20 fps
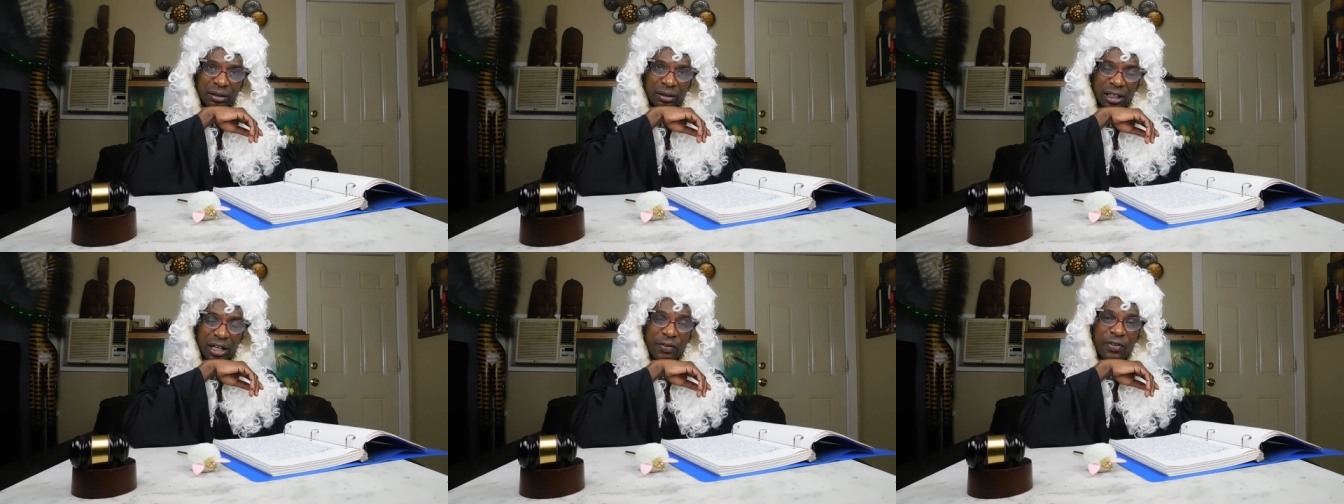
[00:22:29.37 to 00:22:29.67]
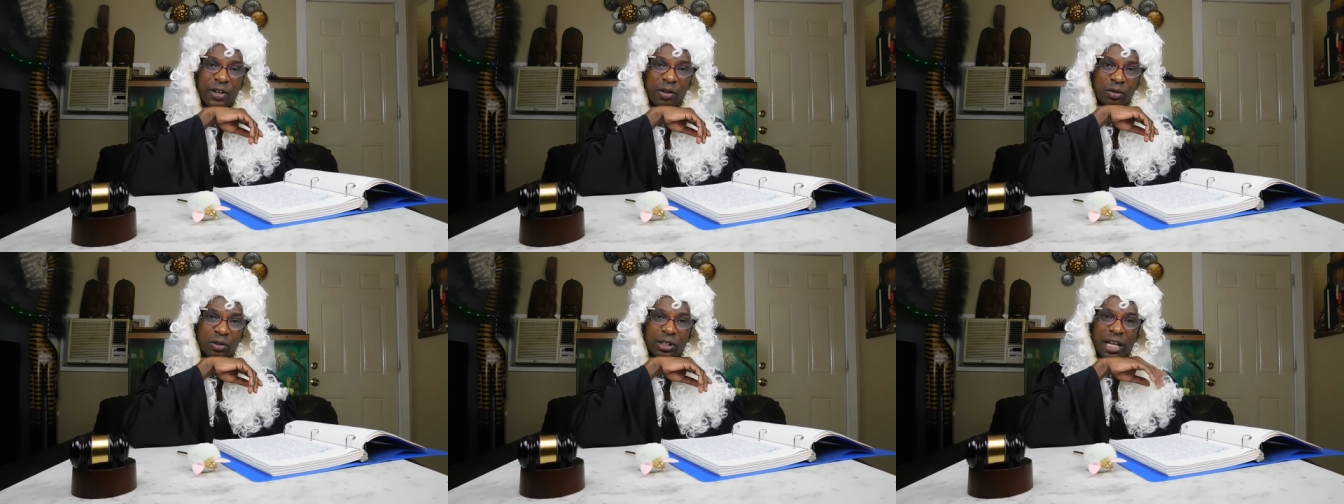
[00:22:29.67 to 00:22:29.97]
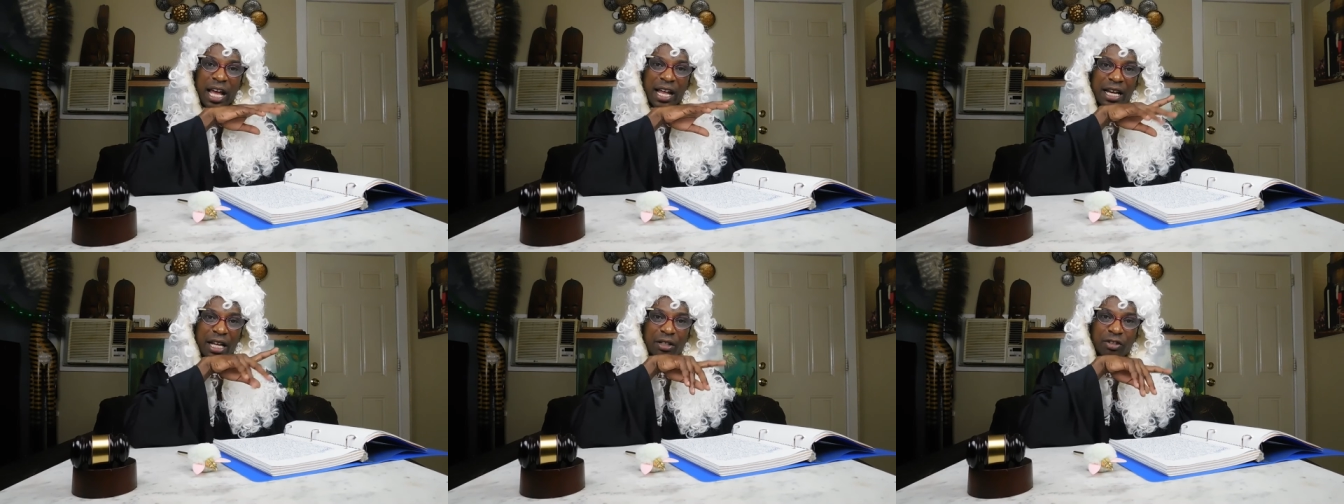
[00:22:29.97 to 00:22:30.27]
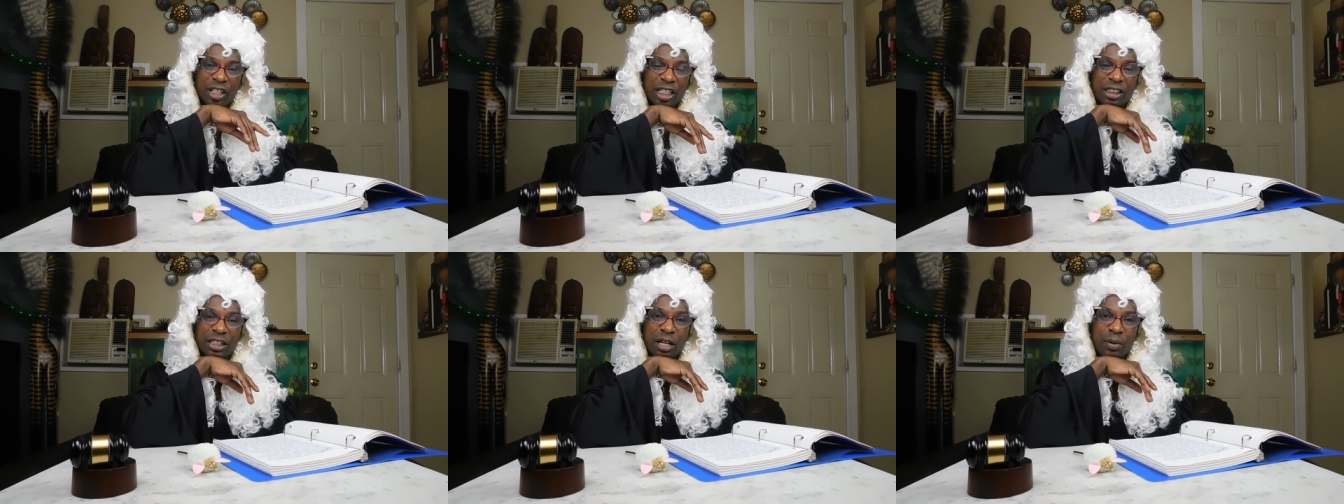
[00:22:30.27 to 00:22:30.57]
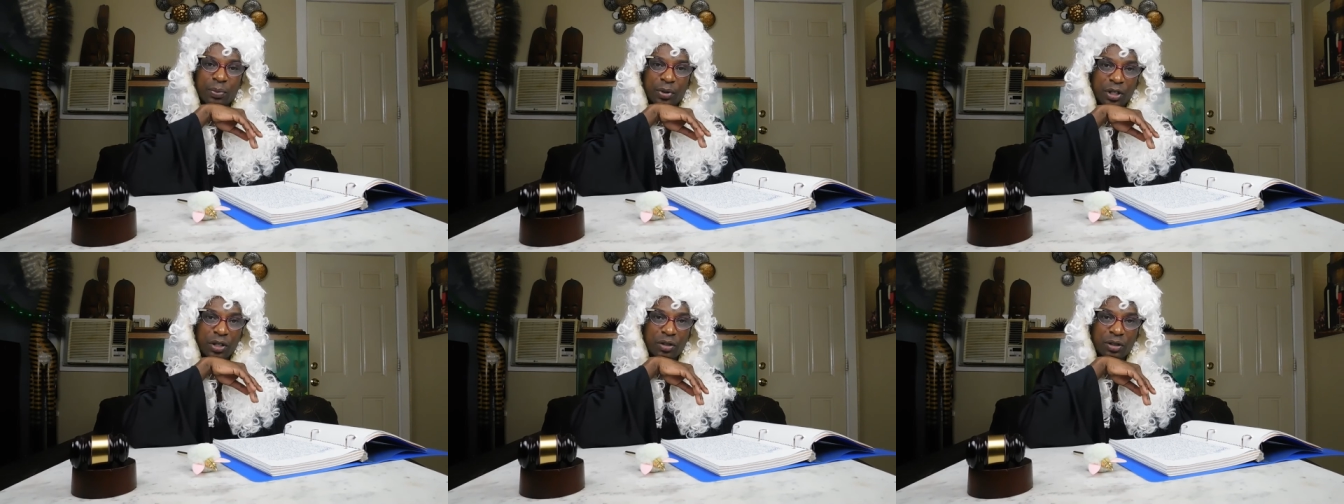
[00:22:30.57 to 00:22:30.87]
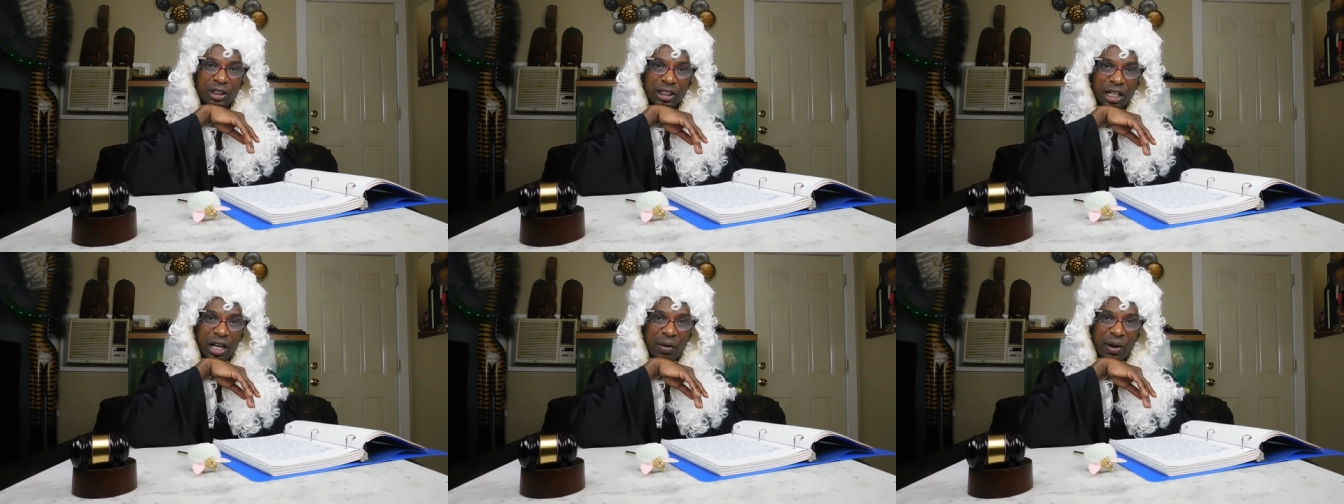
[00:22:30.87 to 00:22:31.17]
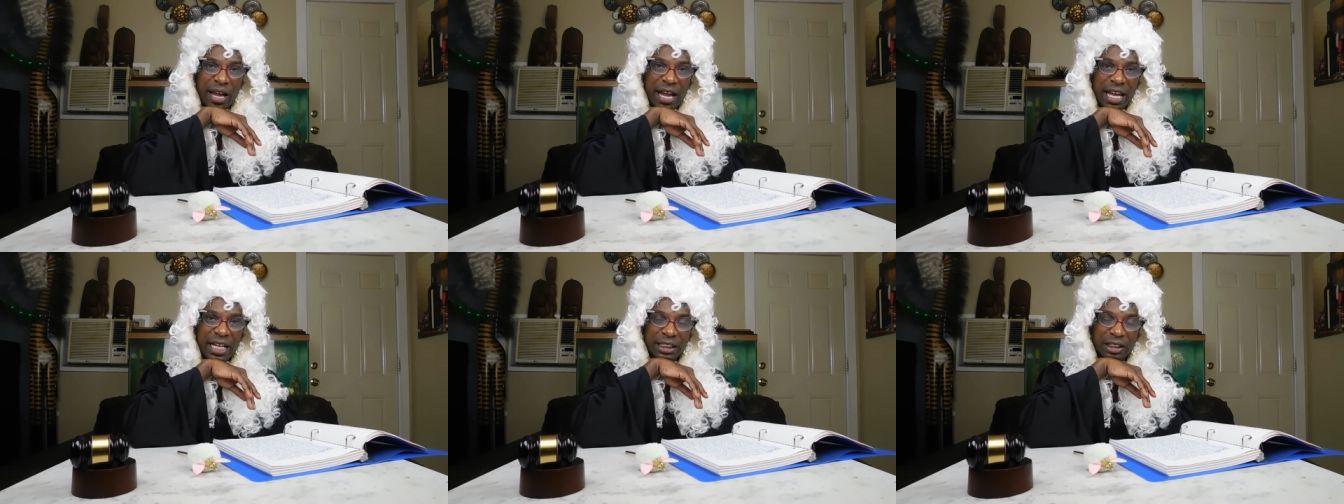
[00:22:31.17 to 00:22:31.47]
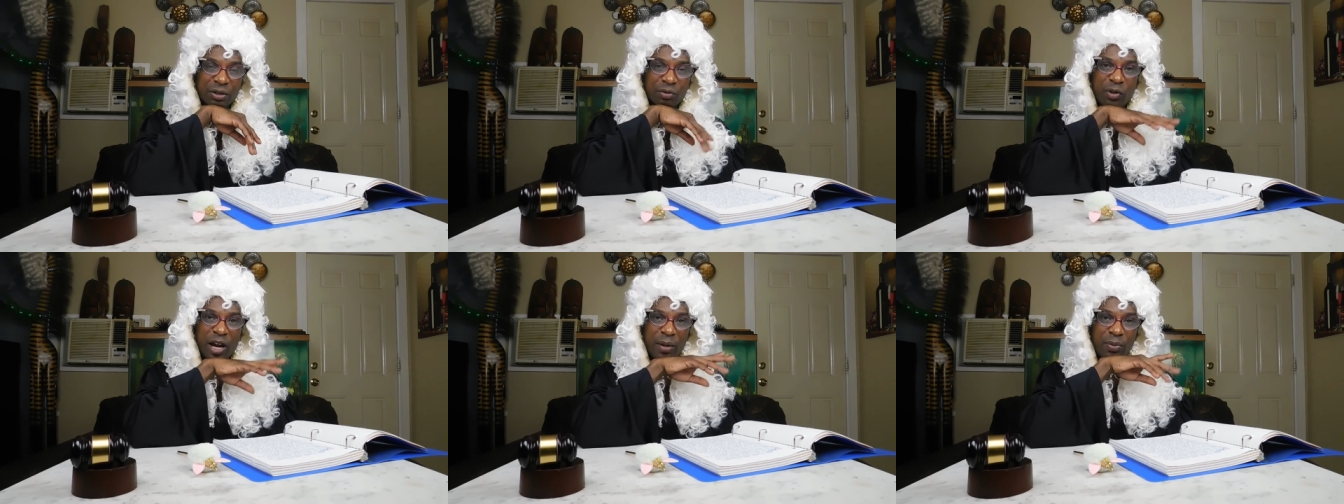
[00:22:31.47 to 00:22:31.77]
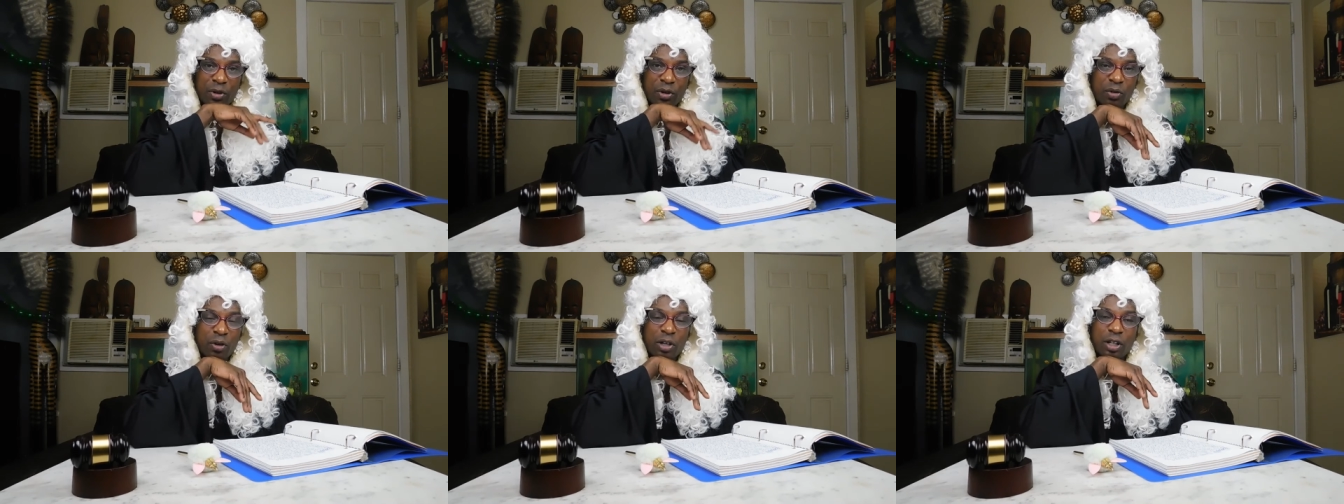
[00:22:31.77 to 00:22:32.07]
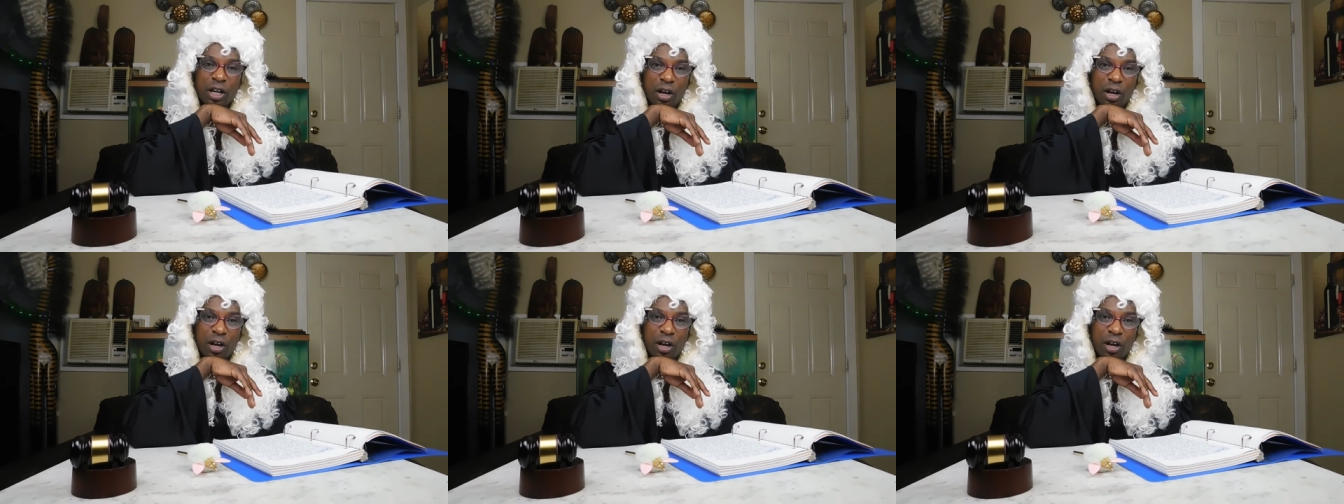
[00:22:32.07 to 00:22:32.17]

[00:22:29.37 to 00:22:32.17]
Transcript: If he was out there just abusing your ass and raping you,